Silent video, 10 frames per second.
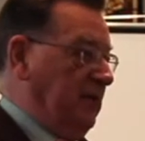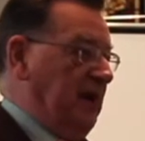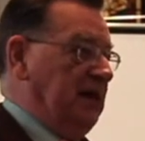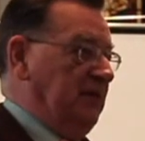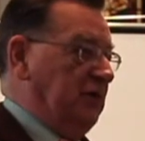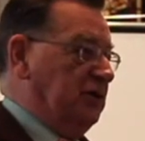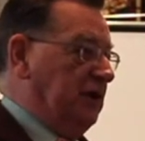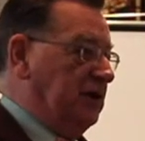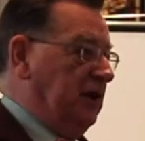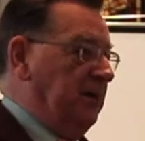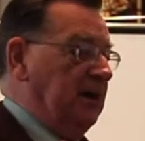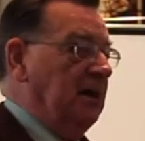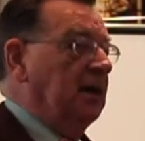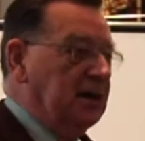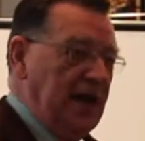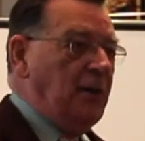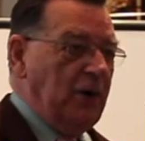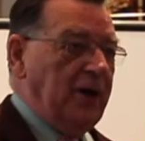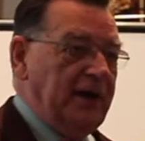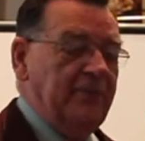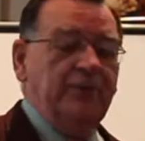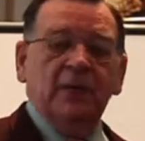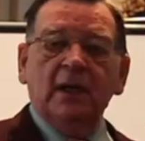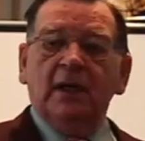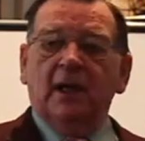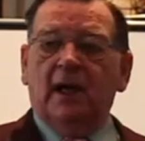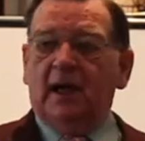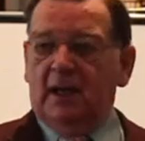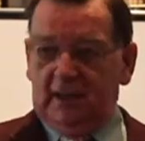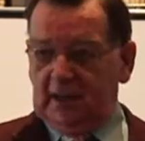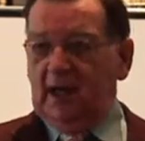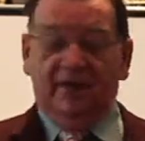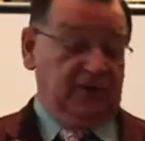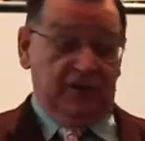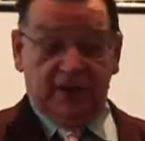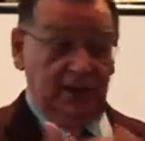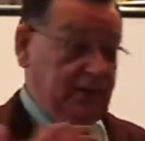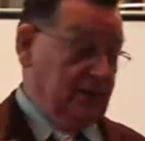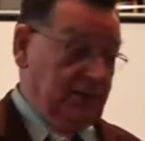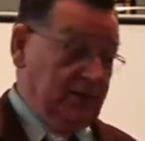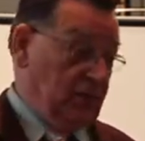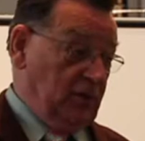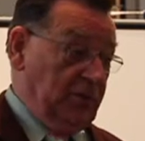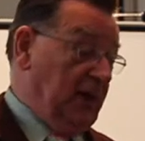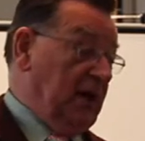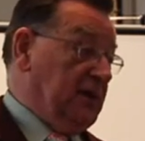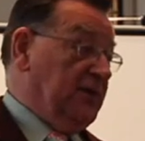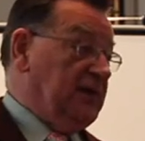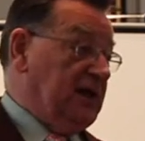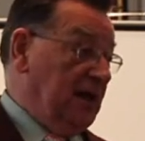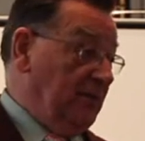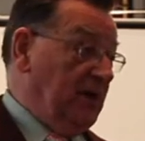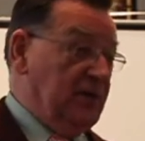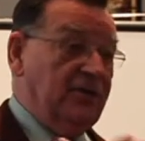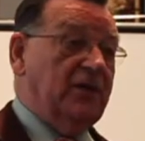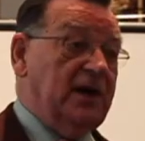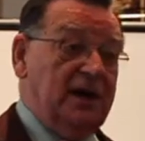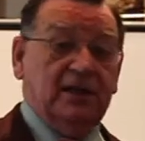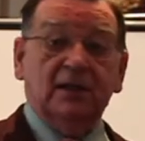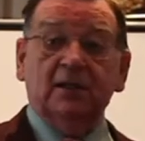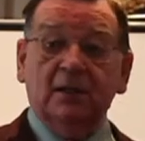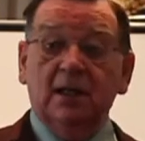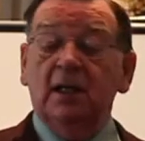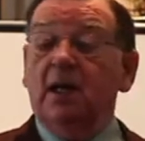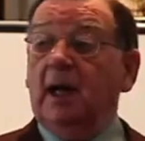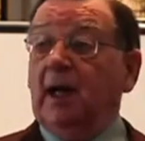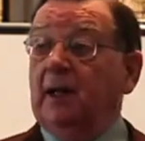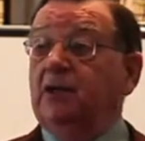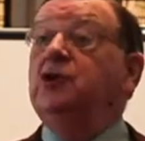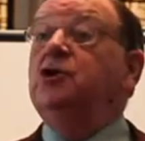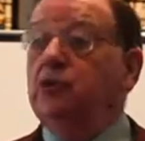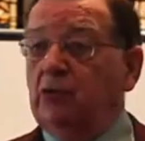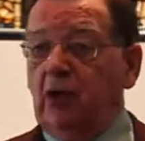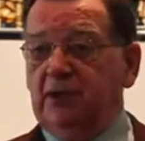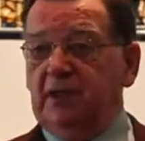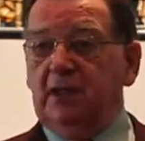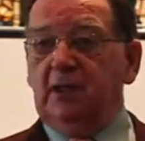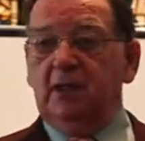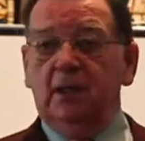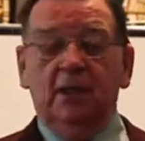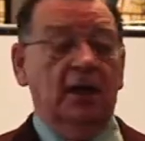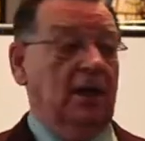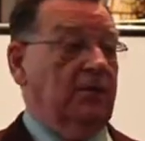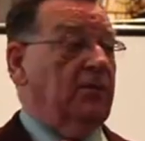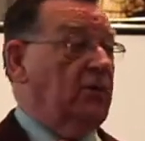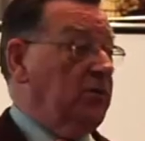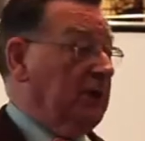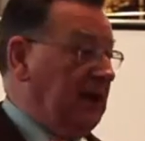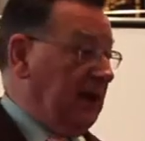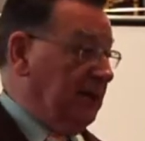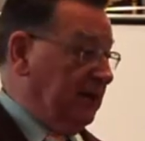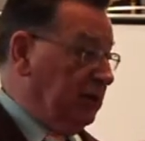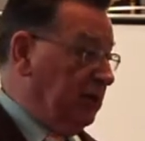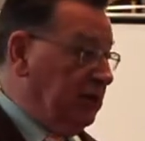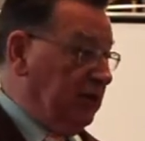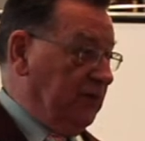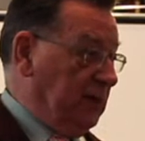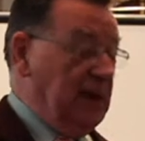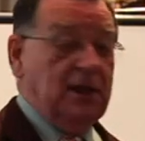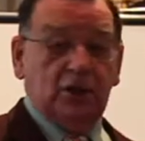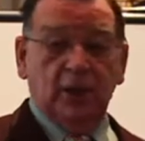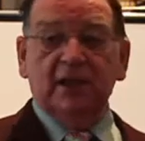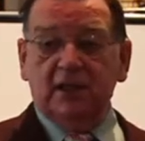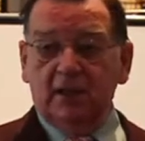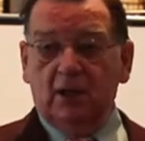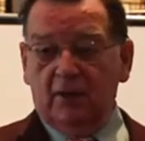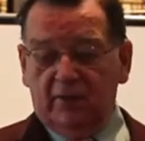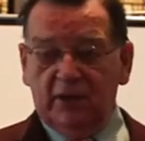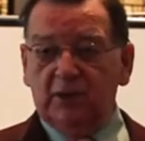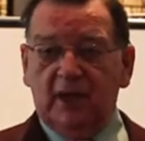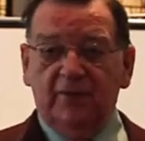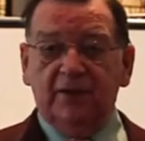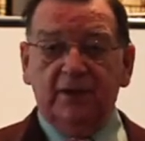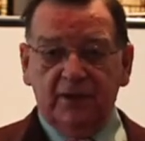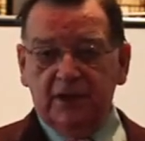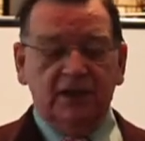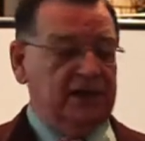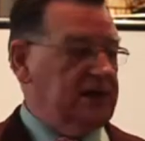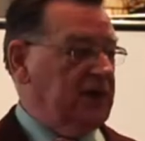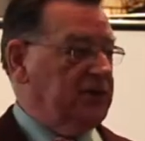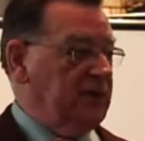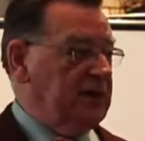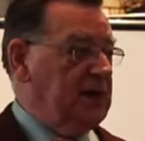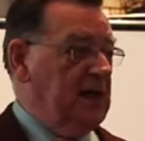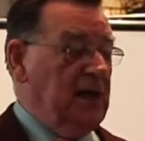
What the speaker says: medieval church coming down on him, I have to think that it was all part of the same rather frenetic and neurotic Roman Catholic Church of the 12th and 13th centuries.